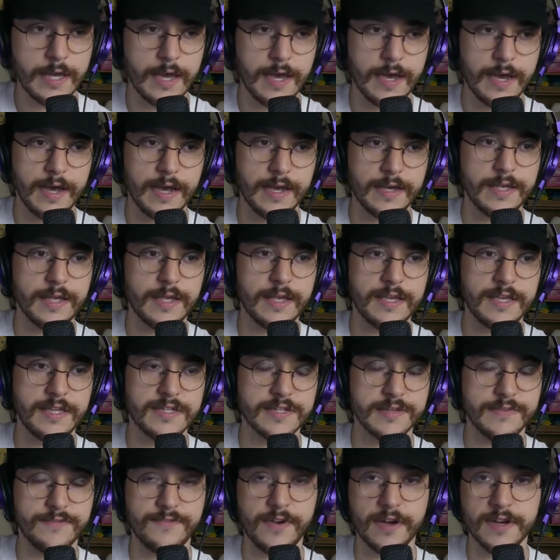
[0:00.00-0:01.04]
Uh,
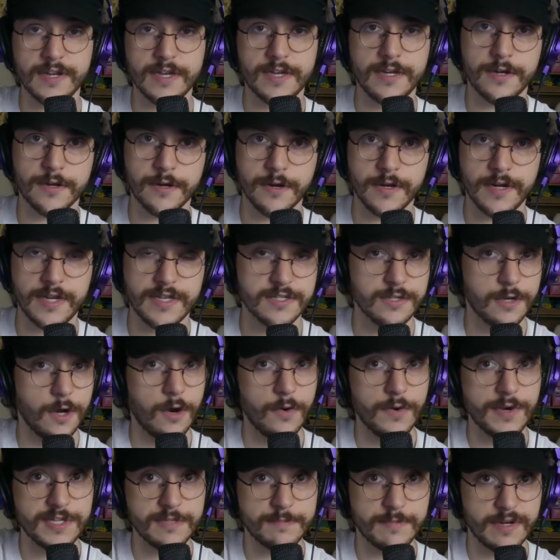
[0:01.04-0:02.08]
he's a fucking nerd. He's
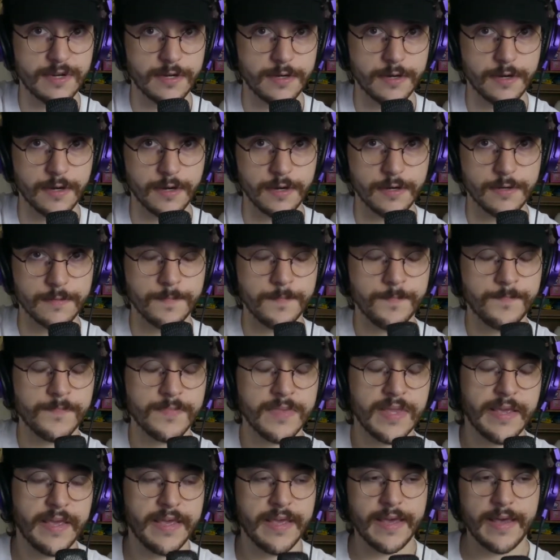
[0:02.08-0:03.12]
always been a
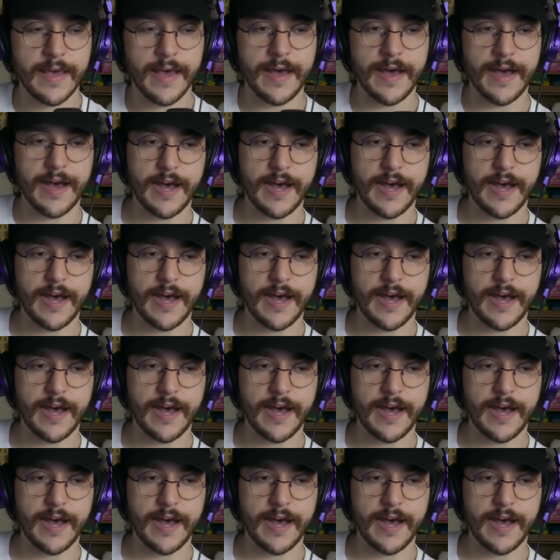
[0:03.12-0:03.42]
nerd.